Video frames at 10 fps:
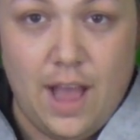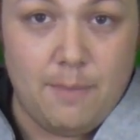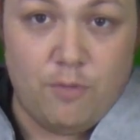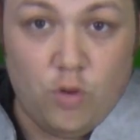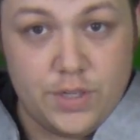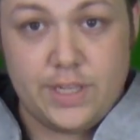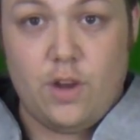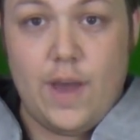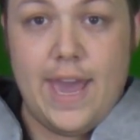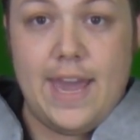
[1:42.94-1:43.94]
I'm of course going to
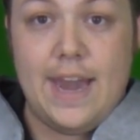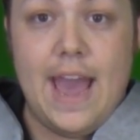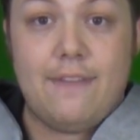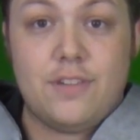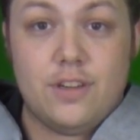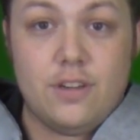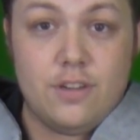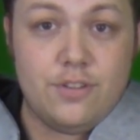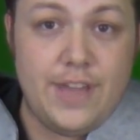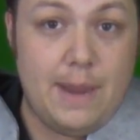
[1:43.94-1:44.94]
go ahead,
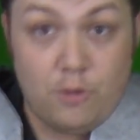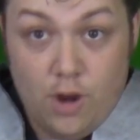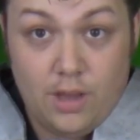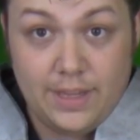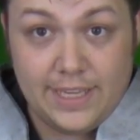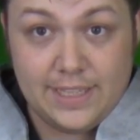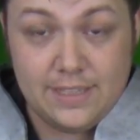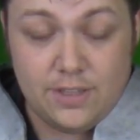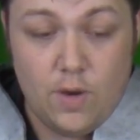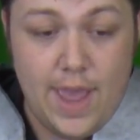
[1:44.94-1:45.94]
after yammering on like
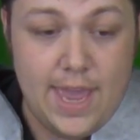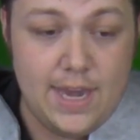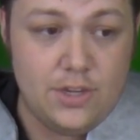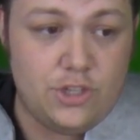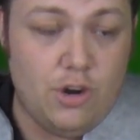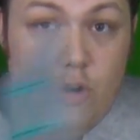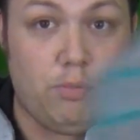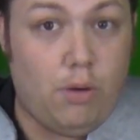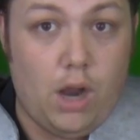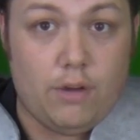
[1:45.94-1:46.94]
this, go ahead and
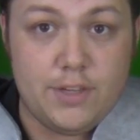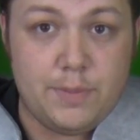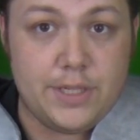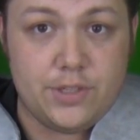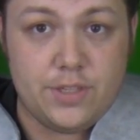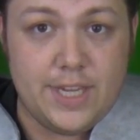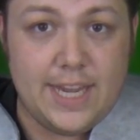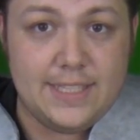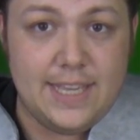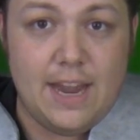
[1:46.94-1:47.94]
show progress pictures like
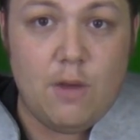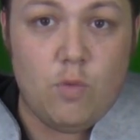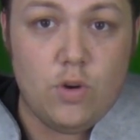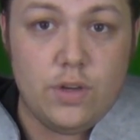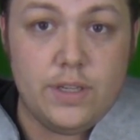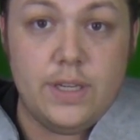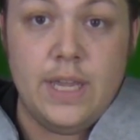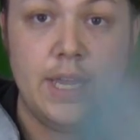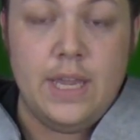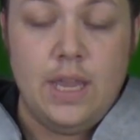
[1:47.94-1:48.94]
I said I would.
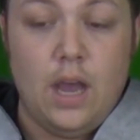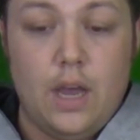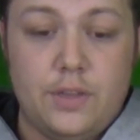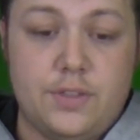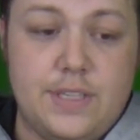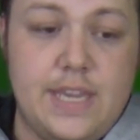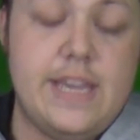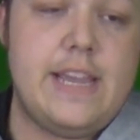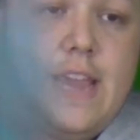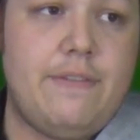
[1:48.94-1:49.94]
You'll
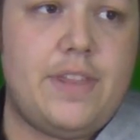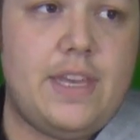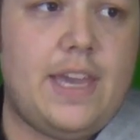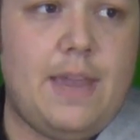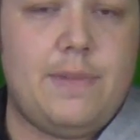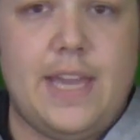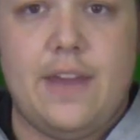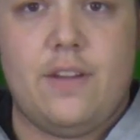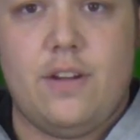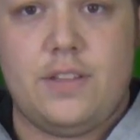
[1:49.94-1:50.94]
see everything came
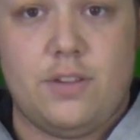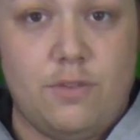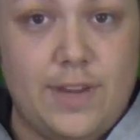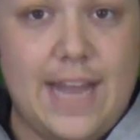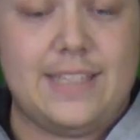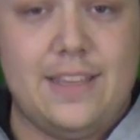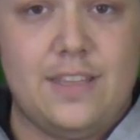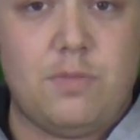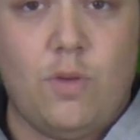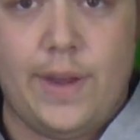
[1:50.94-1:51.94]
together until it got to
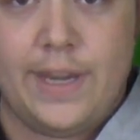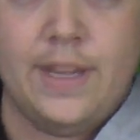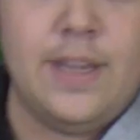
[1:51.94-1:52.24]
this point.